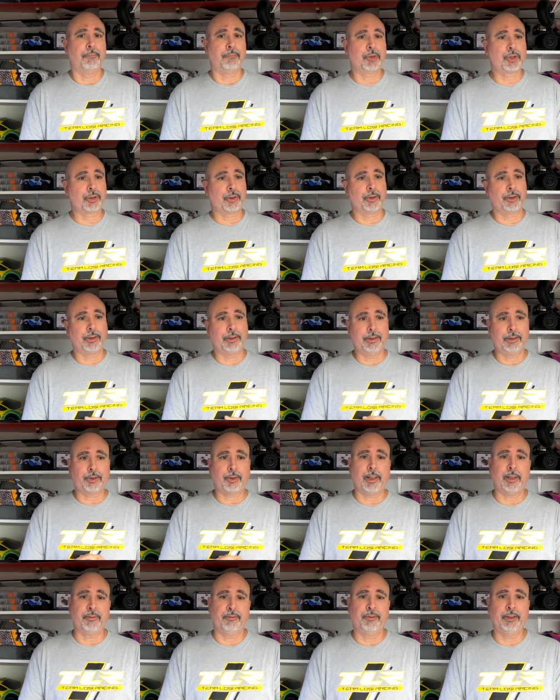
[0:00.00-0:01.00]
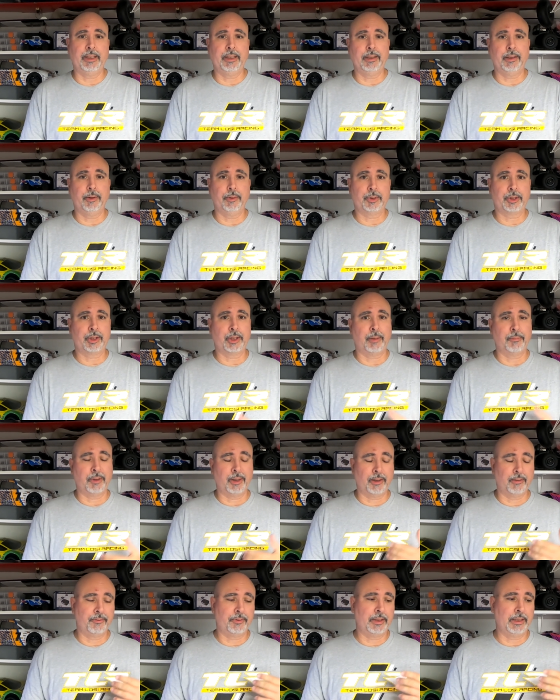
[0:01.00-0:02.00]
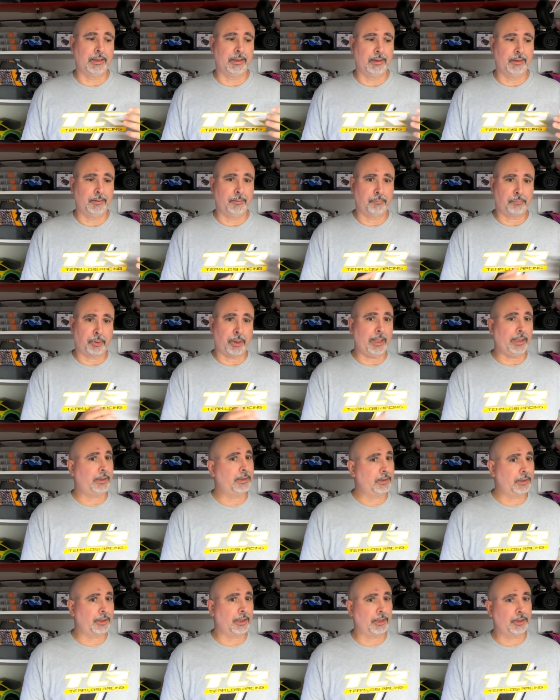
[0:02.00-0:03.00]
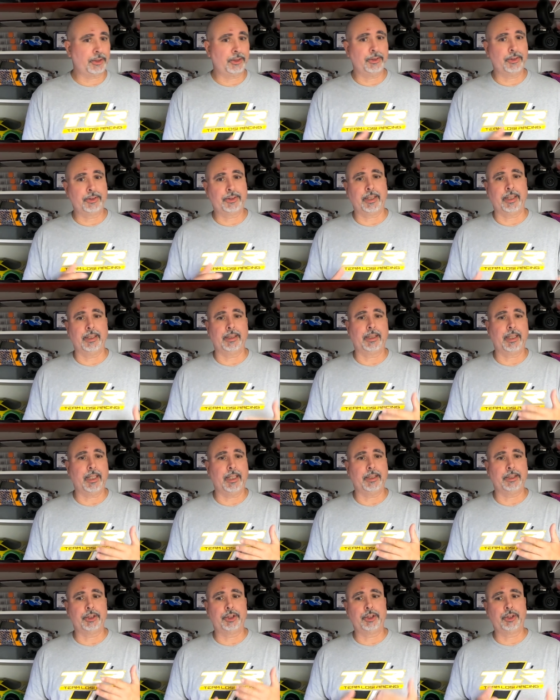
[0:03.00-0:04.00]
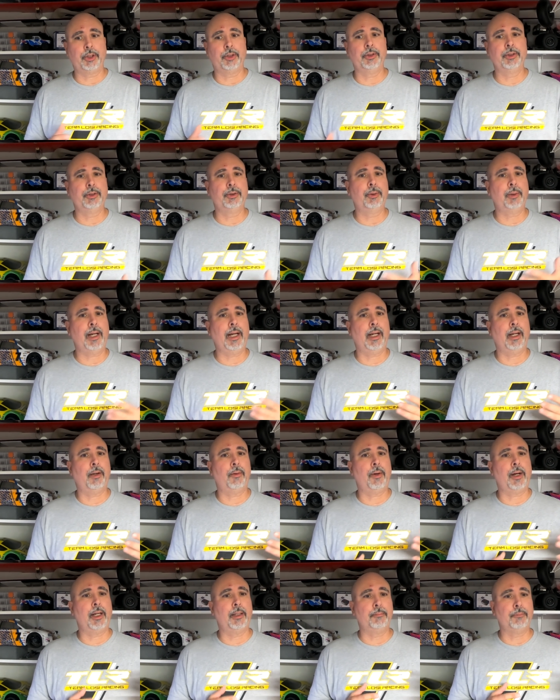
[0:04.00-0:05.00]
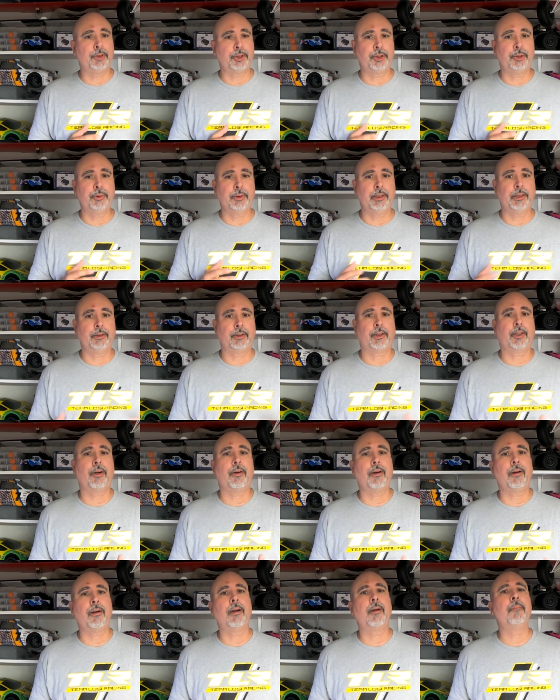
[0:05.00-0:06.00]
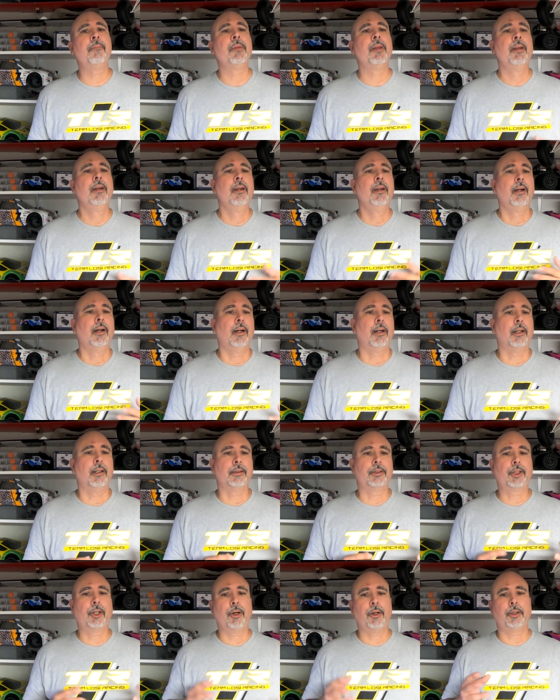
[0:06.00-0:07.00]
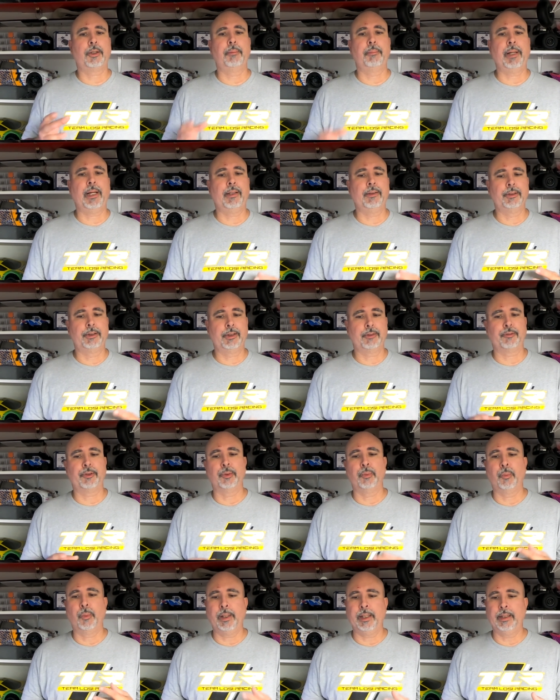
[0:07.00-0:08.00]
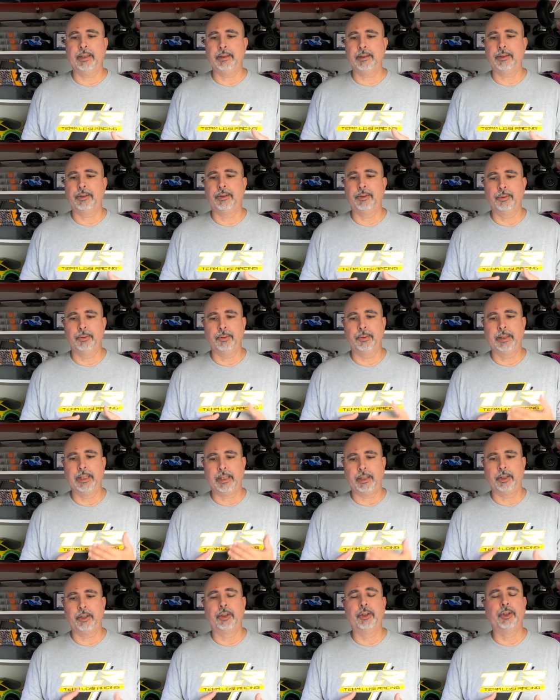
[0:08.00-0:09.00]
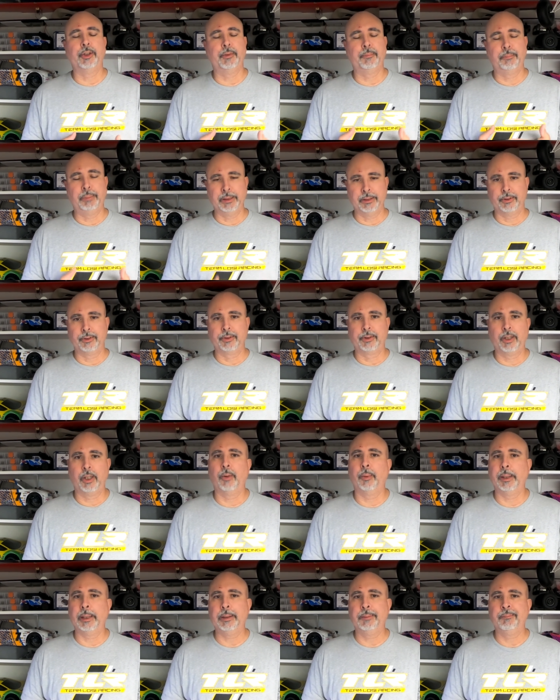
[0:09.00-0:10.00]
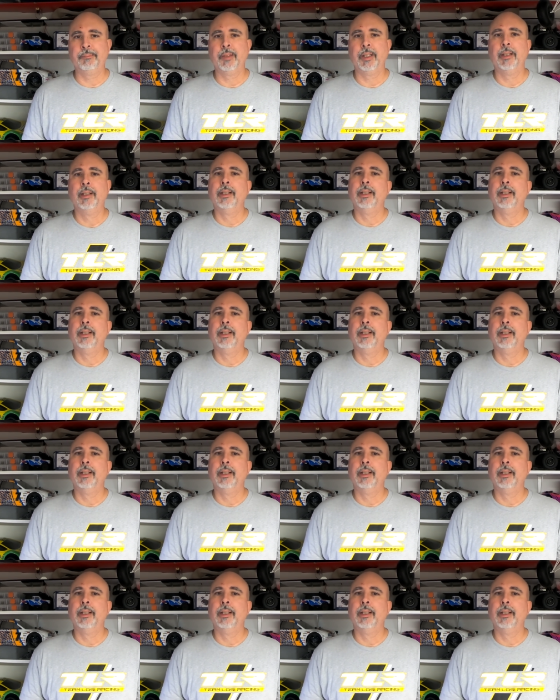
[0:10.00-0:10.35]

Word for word: Certainly try to video some of the practice sessions and kind of show you how I'm tuning the car, talk about different ways to get a good build going,